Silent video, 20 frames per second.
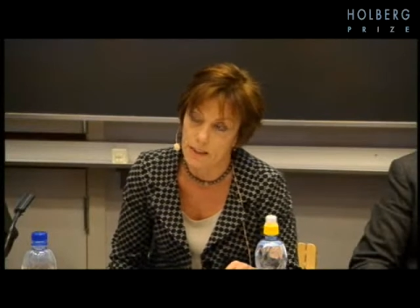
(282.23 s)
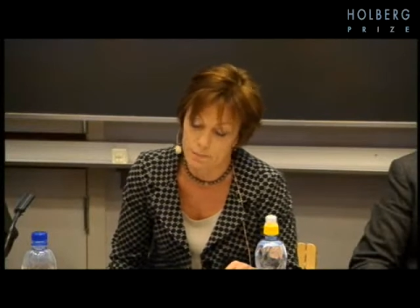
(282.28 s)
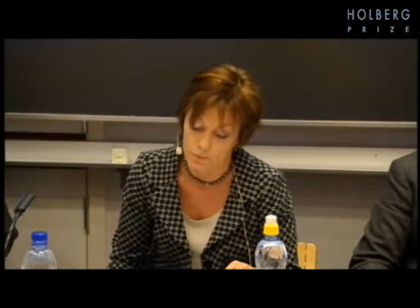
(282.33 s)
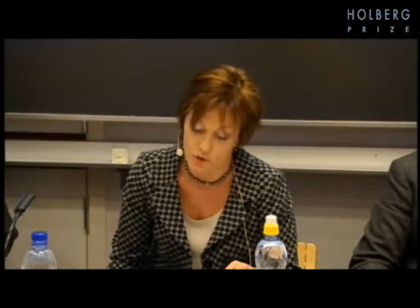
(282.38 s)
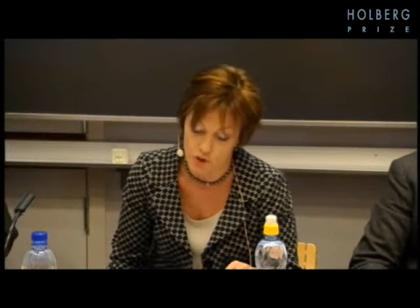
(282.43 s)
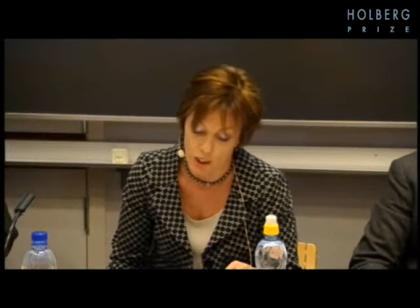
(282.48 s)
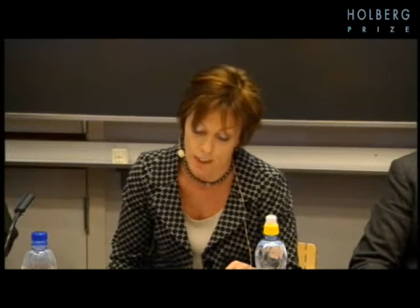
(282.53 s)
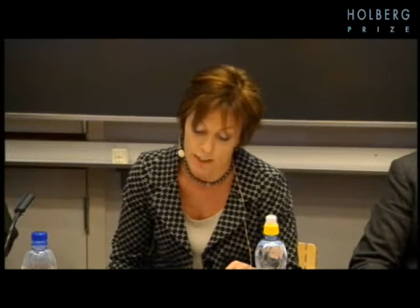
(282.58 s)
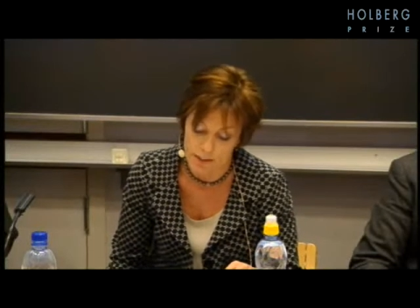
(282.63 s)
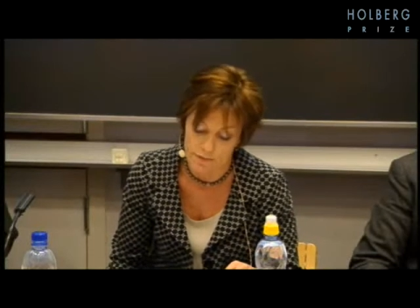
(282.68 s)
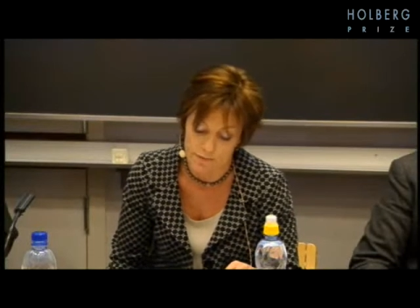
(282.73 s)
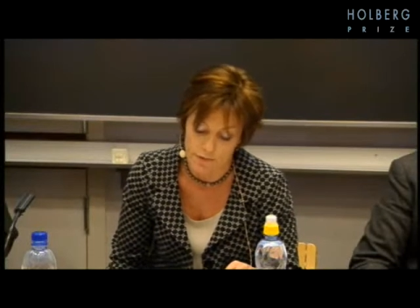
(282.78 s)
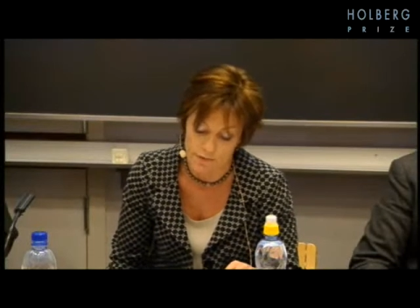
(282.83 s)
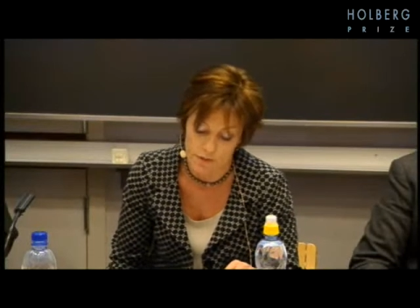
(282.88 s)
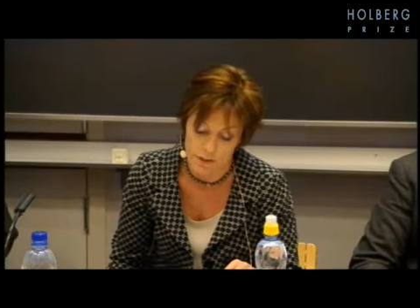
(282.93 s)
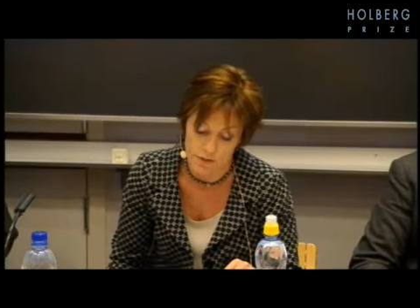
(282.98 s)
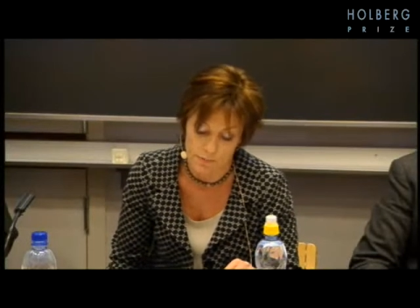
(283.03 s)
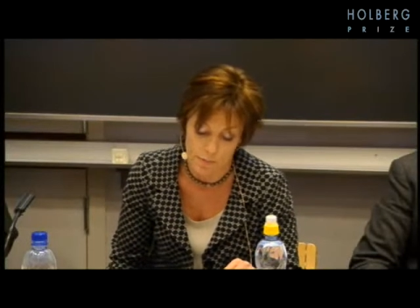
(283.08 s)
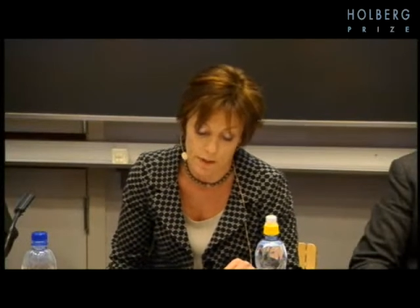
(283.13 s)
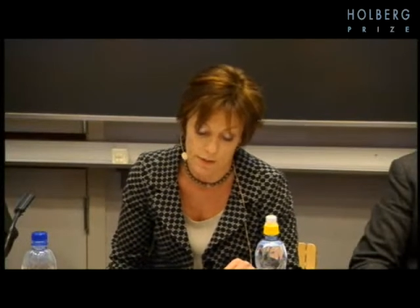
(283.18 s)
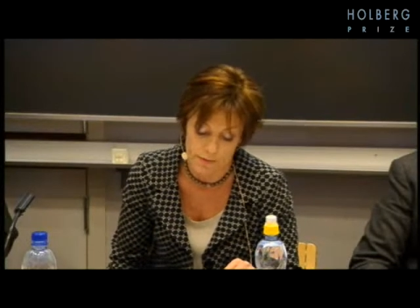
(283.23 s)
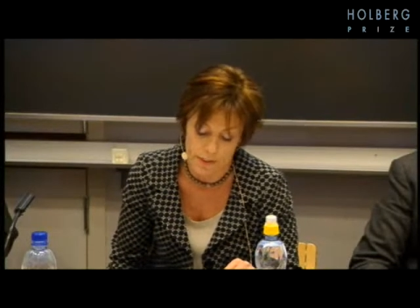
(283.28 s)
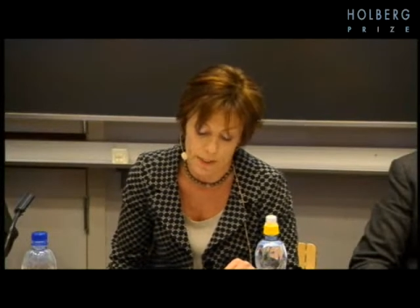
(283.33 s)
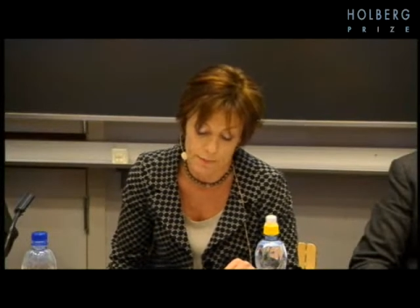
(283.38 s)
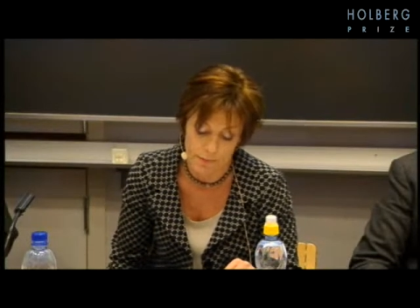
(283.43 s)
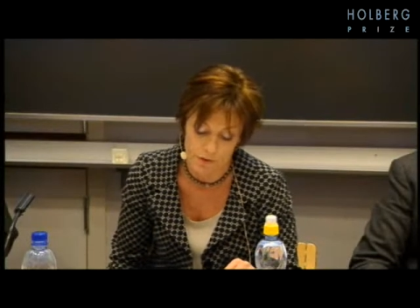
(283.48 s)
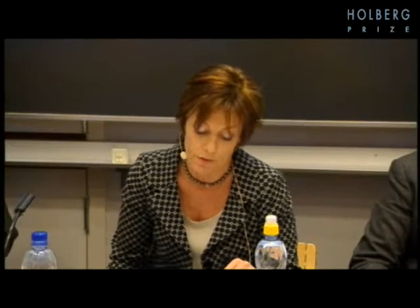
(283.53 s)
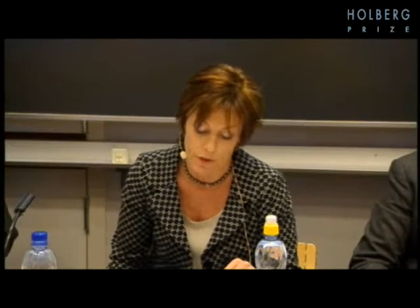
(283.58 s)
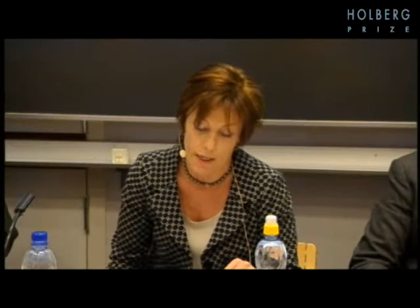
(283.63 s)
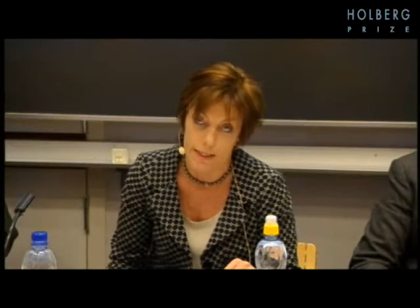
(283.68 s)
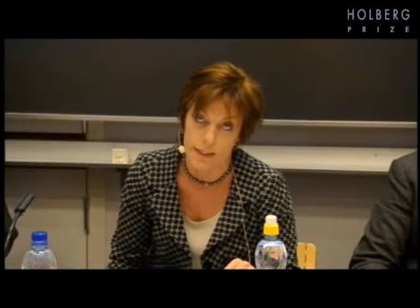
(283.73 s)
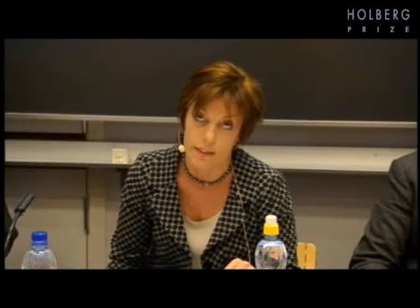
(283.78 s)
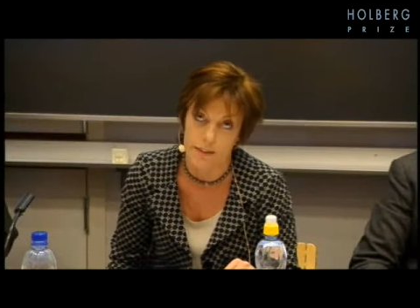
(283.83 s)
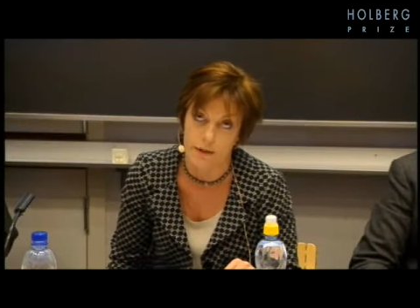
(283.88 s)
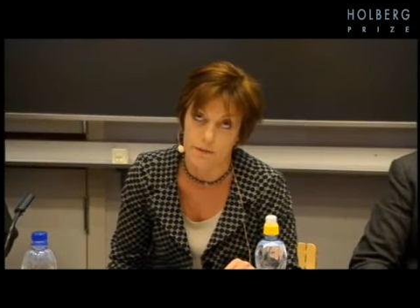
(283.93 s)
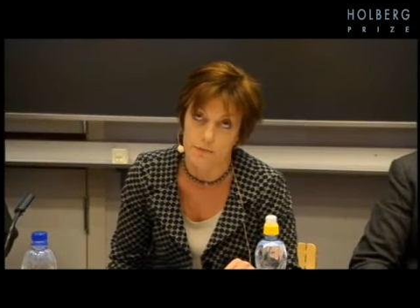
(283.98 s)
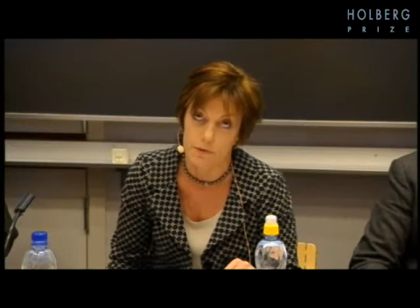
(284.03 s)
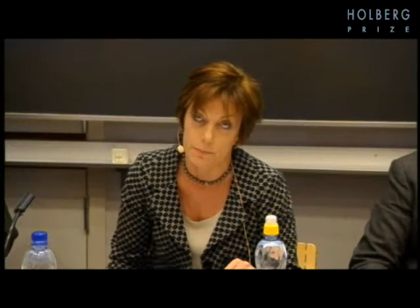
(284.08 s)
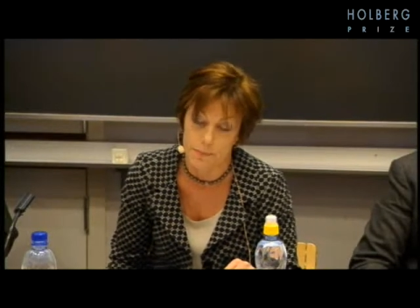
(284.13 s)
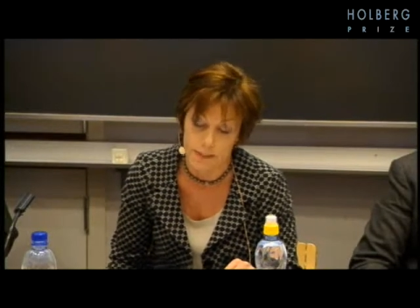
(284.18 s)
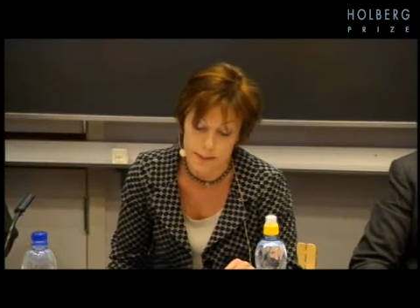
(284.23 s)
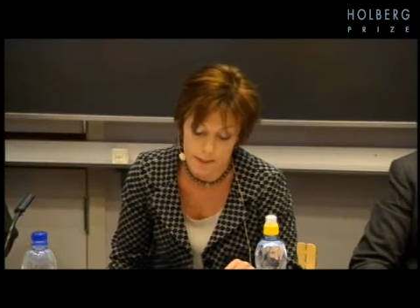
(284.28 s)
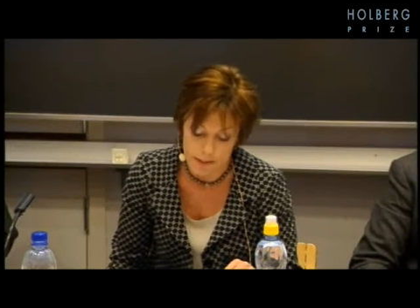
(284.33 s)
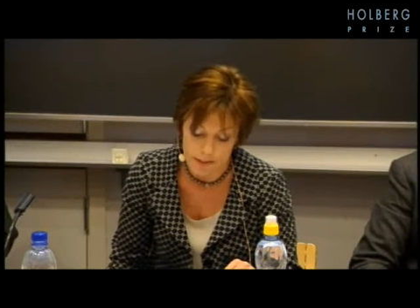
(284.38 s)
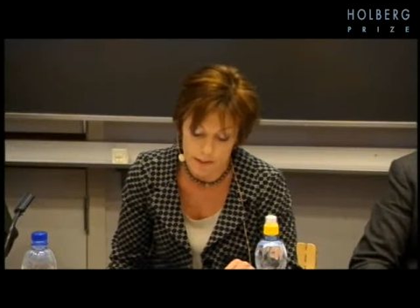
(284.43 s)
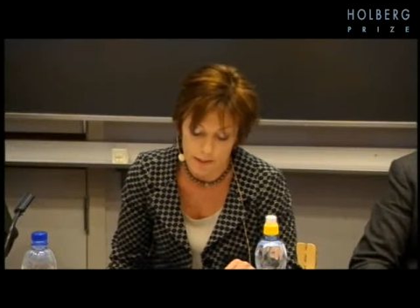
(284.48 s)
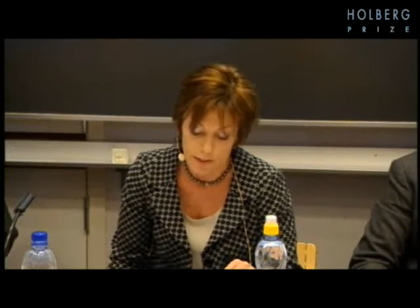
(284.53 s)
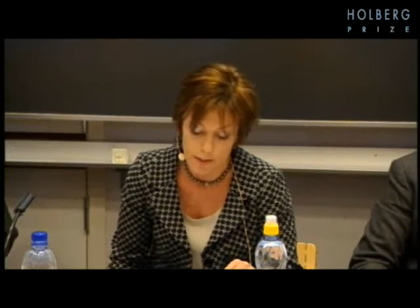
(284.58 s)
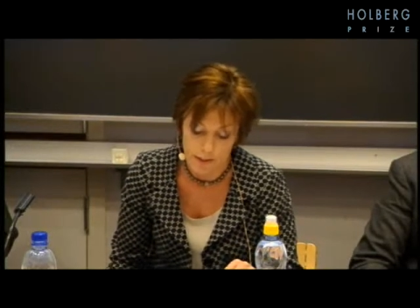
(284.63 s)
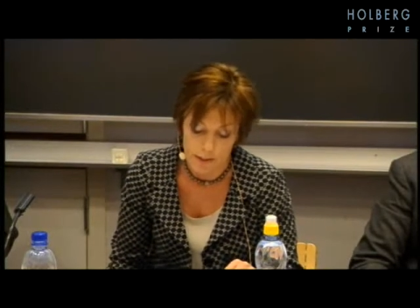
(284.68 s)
objective of a democratic government